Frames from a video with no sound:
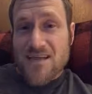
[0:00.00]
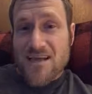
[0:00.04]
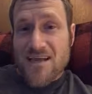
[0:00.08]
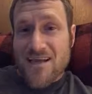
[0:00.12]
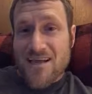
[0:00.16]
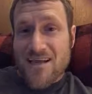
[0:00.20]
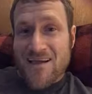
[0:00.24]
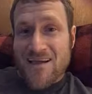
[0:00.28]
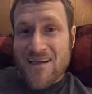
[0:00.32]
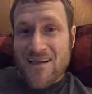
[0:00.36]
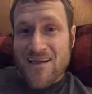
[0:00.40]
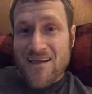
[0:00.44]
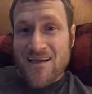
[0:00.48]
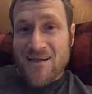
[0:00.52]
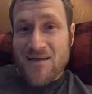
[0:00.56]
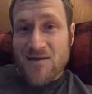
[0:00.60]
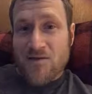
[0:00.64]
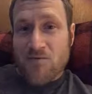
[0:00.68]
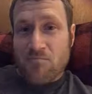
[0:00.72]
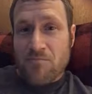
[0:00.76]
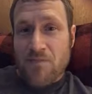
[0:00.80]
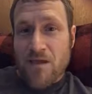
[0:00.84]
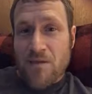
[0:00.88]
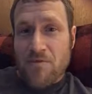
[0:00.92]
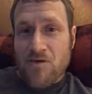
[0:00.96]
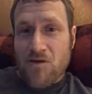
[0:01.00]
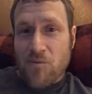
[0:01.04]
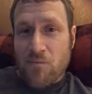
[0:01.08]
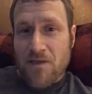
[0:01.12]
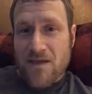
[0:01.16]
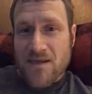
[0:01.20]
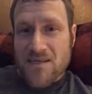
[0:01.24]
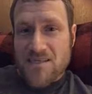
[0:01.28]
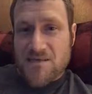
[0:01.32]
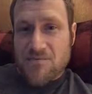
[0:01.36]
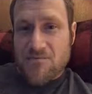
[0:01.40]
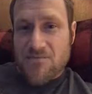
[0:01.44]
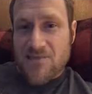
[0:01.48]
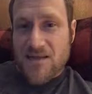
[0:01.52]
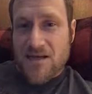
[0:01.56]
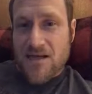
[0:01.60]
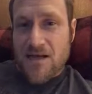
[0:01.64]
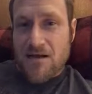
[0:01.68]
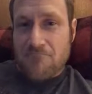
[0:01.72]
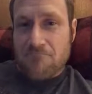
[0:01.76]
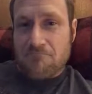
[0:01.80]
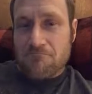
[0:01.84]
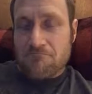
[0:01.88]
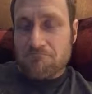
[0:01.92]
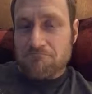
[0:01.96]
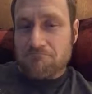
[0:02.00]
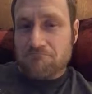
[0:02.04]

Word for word: and maybe you'll pick something up.